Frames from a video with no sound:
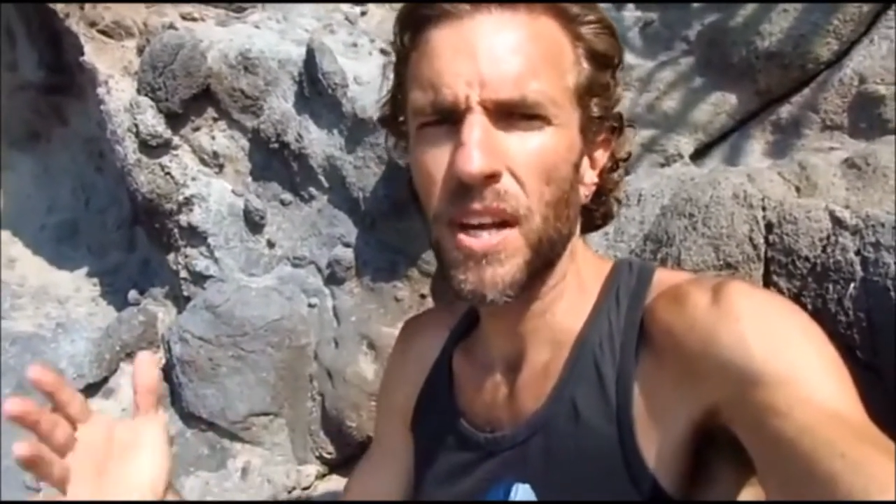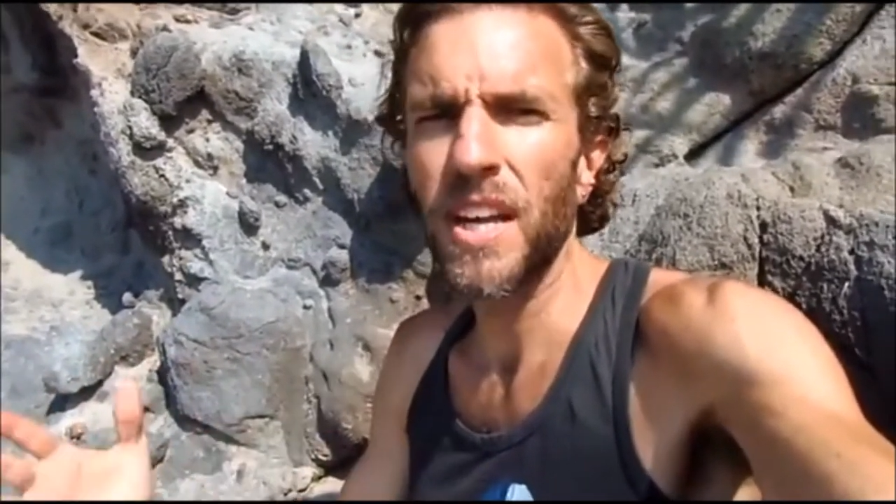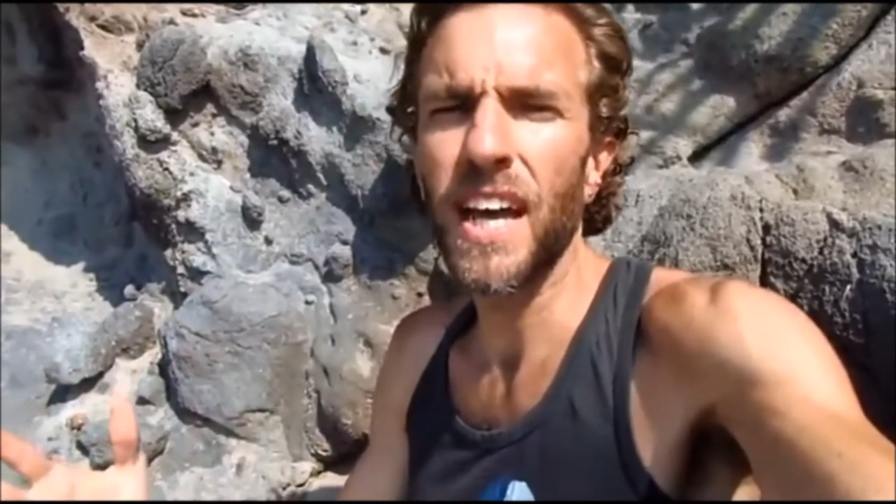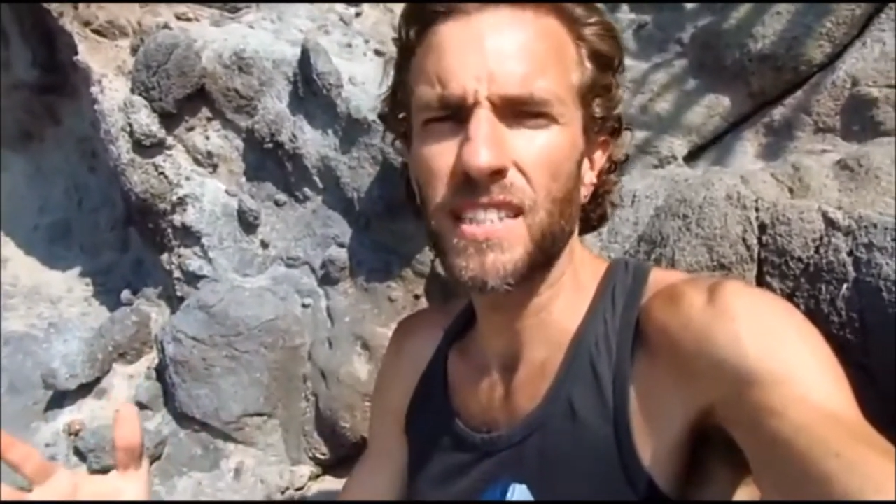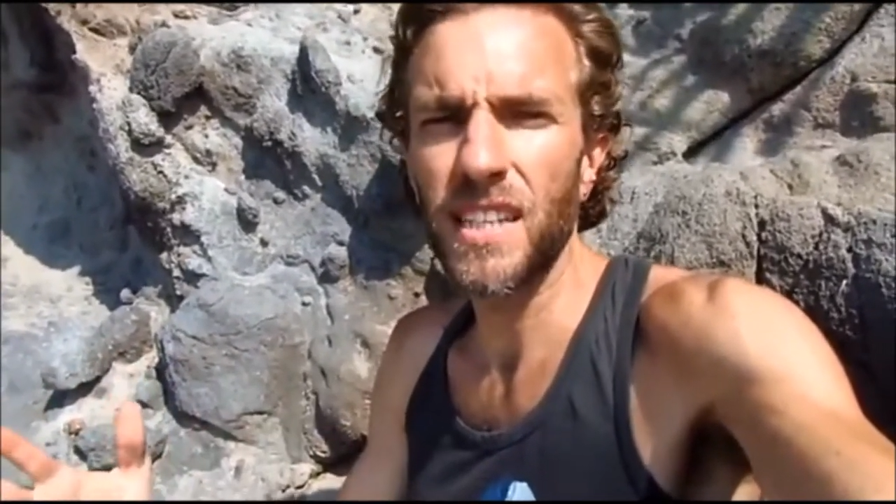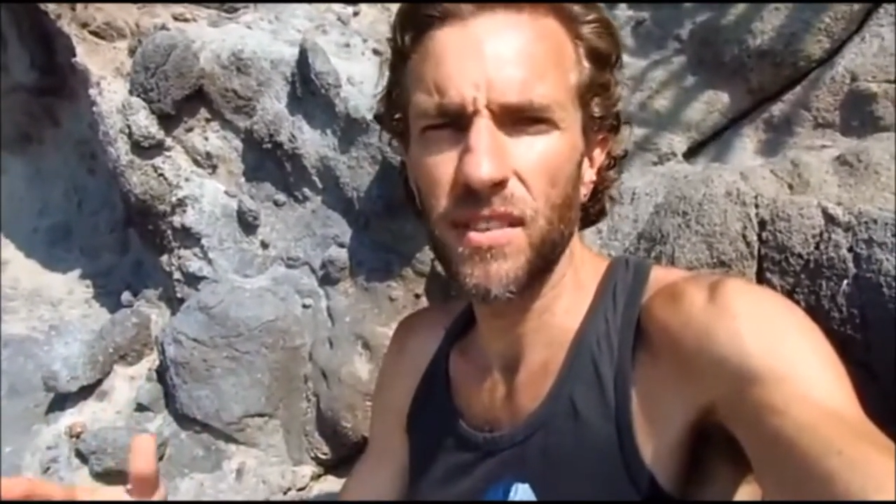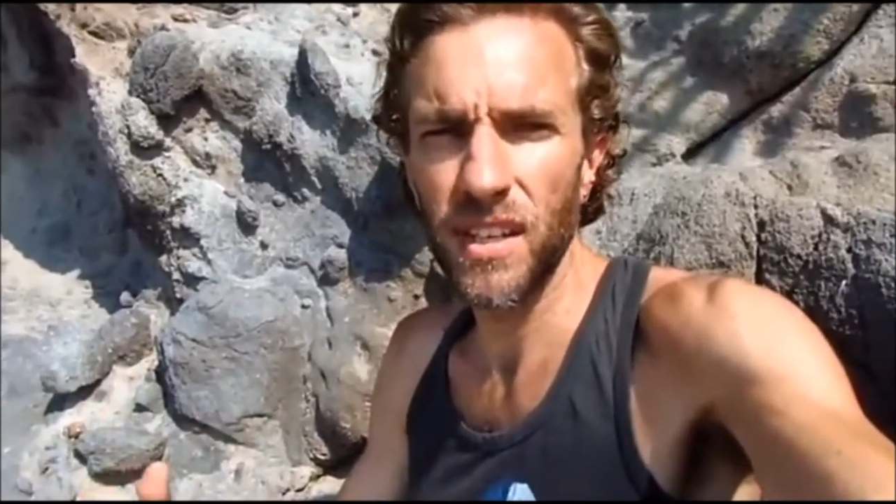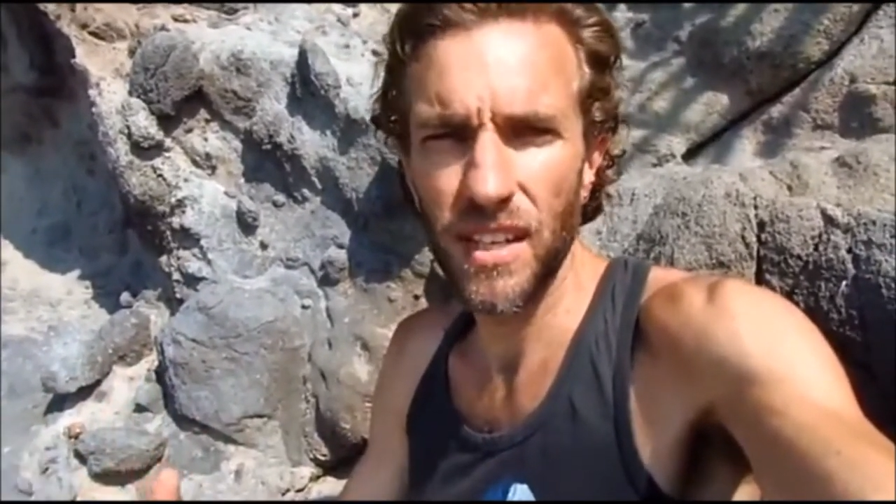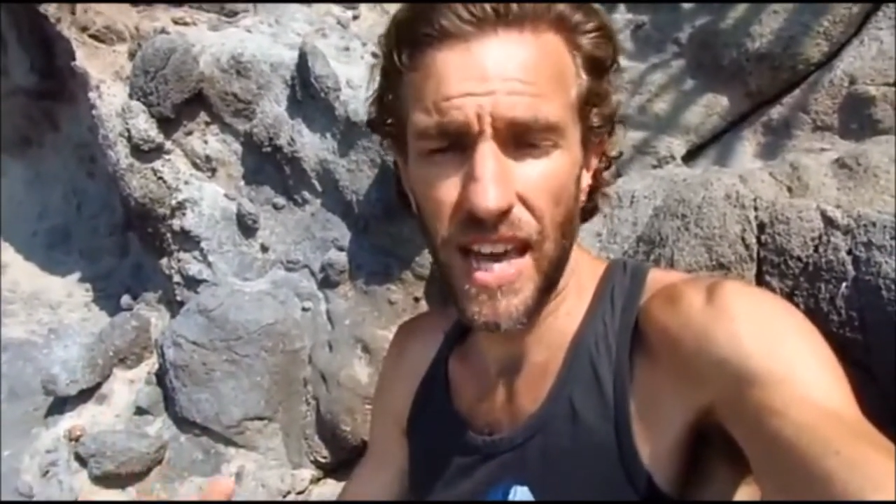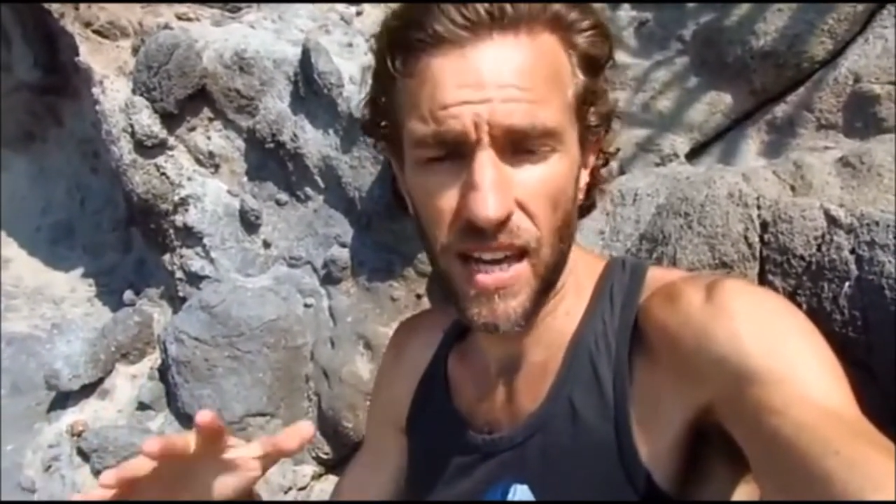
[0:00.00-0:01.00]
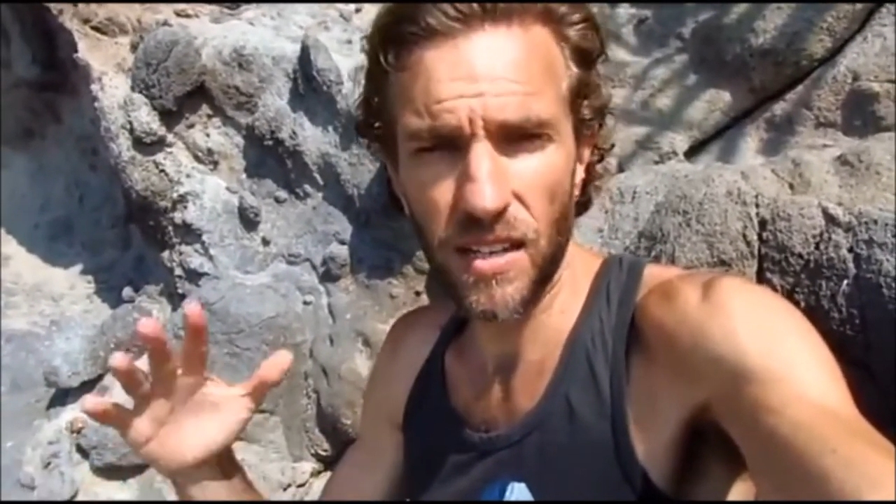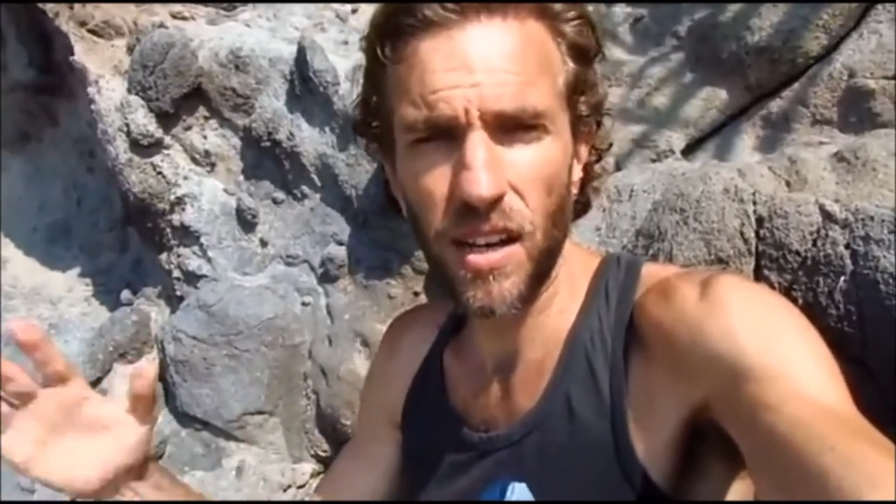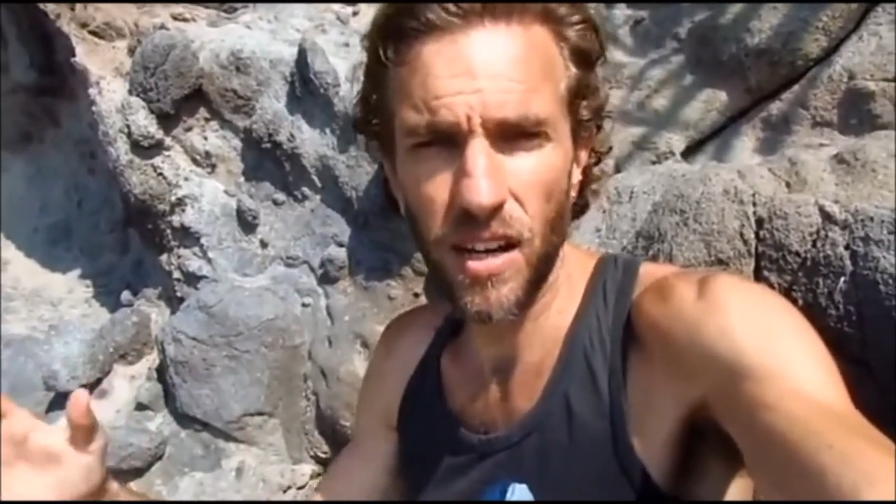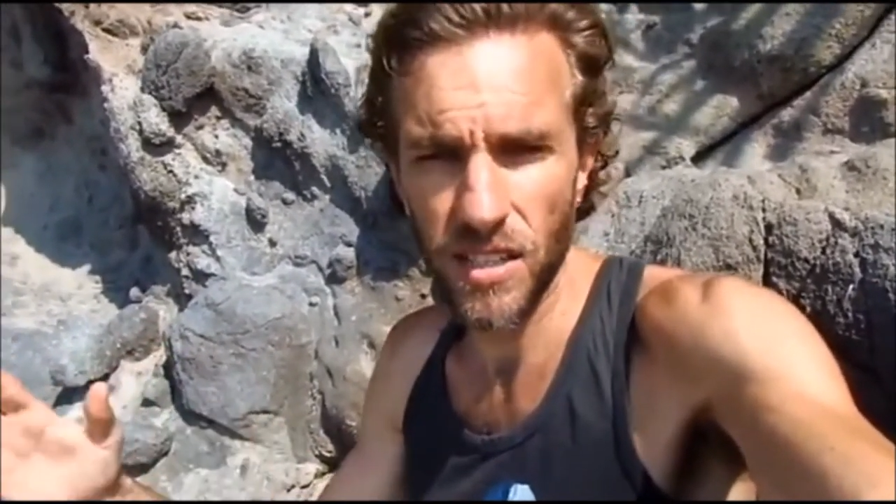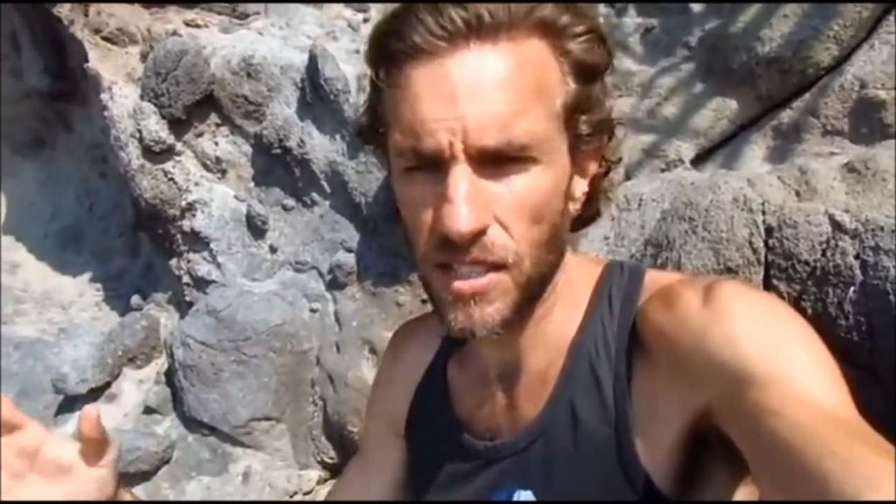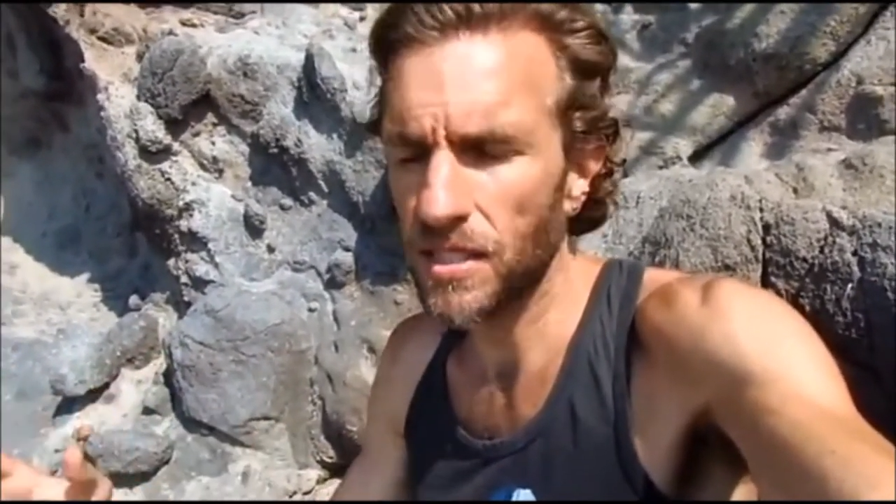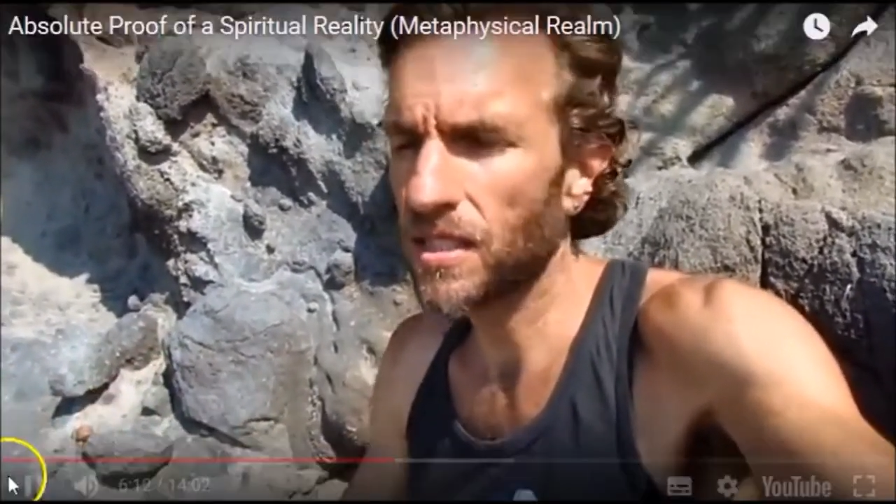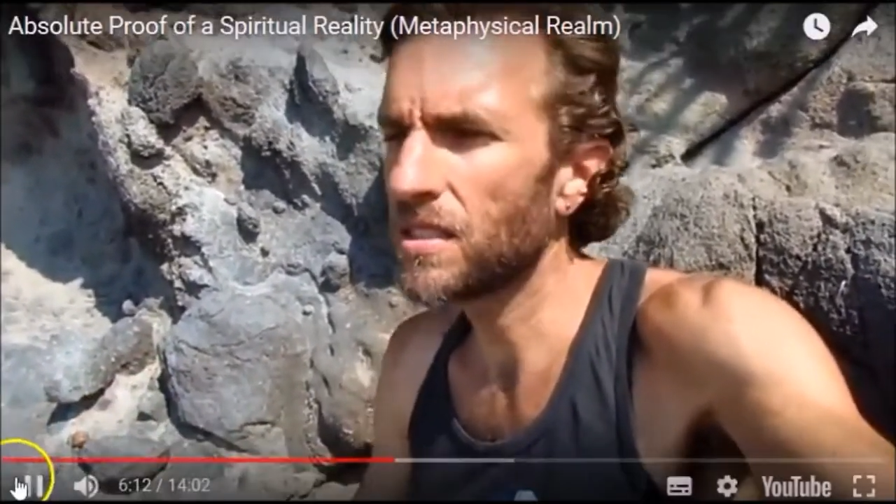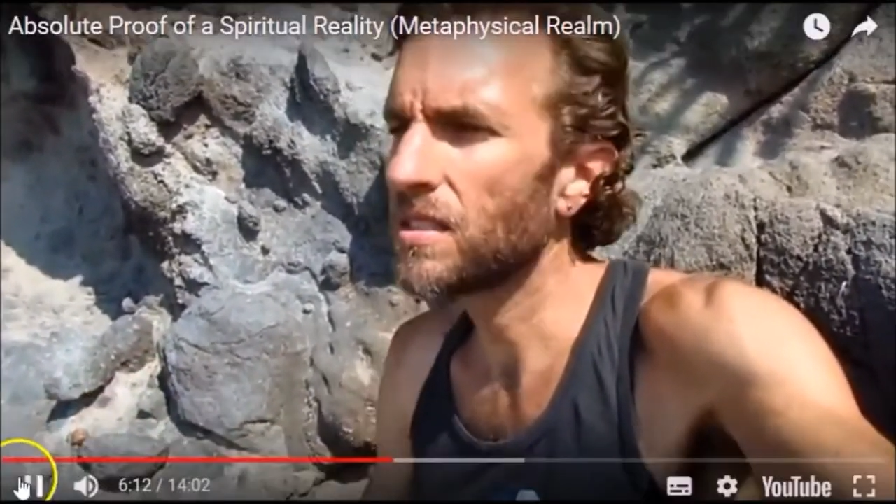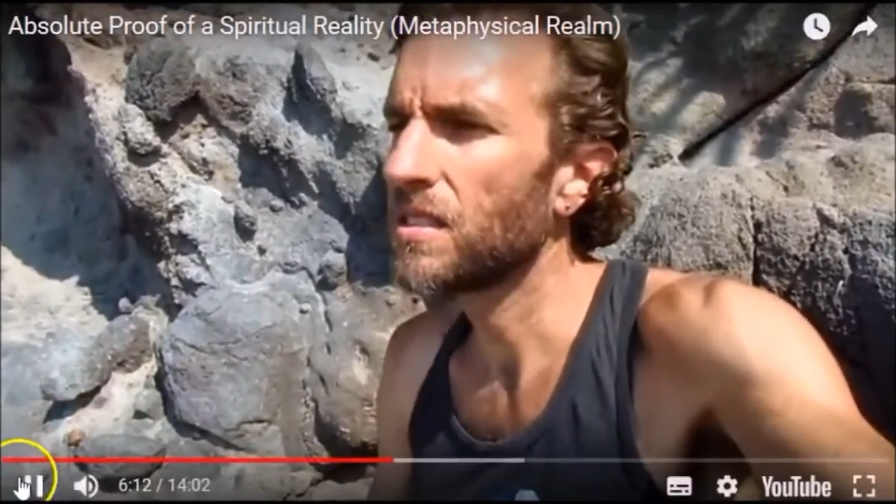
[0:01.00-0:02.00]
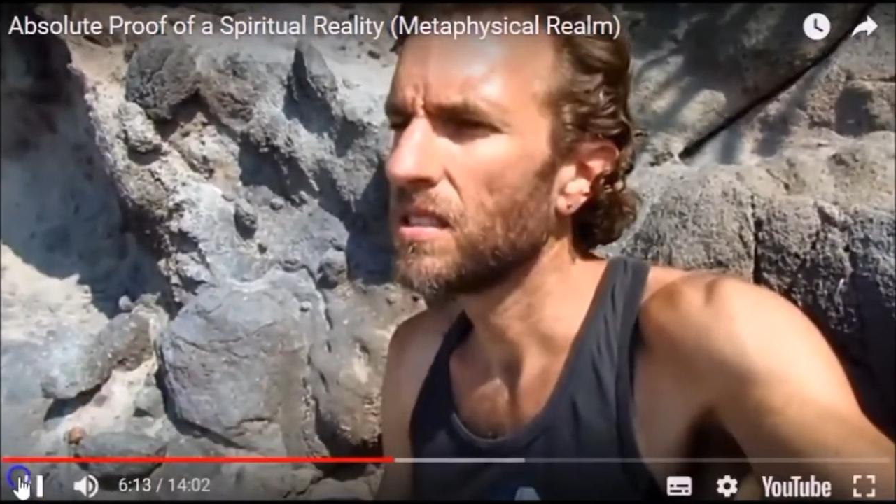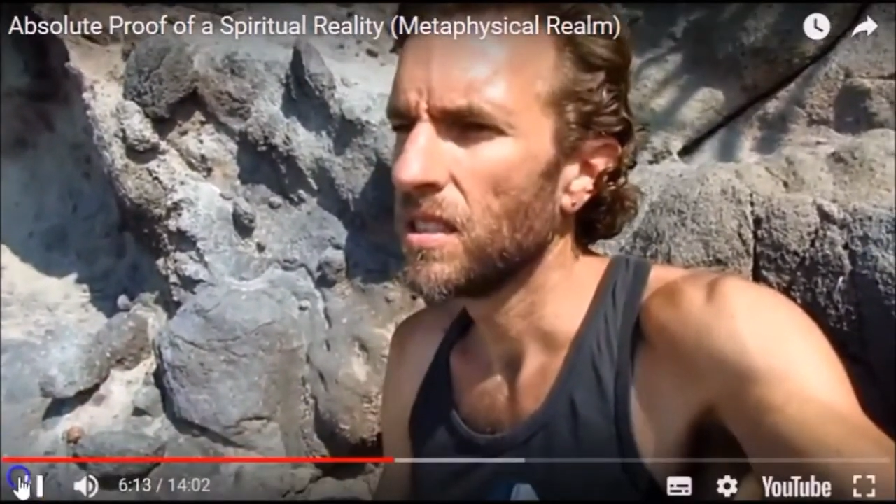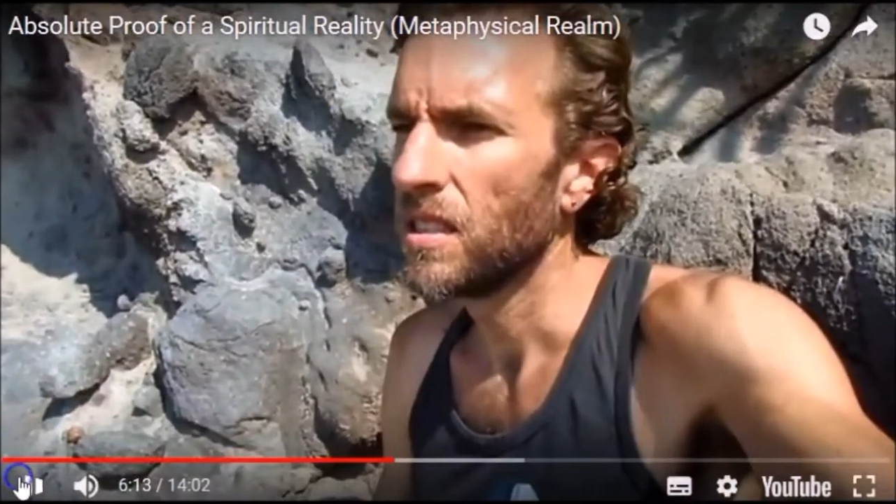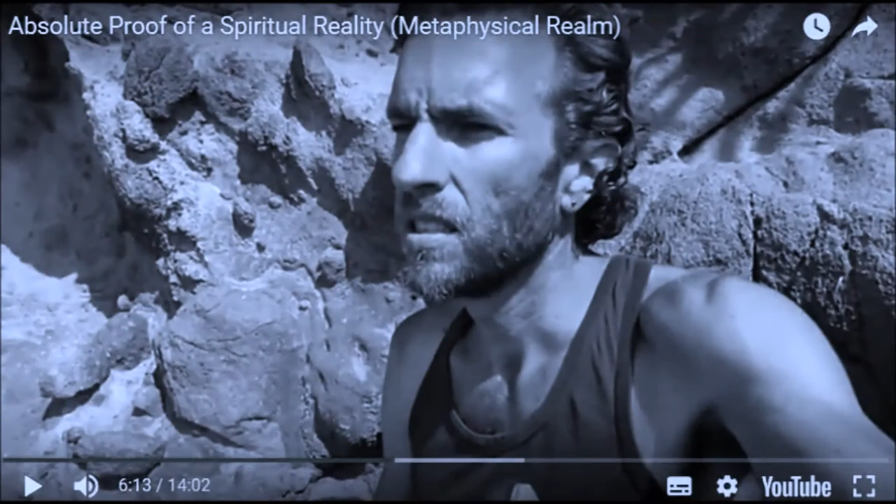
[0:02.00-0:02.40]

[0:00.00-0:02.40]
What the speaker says: brain activity and consciousness.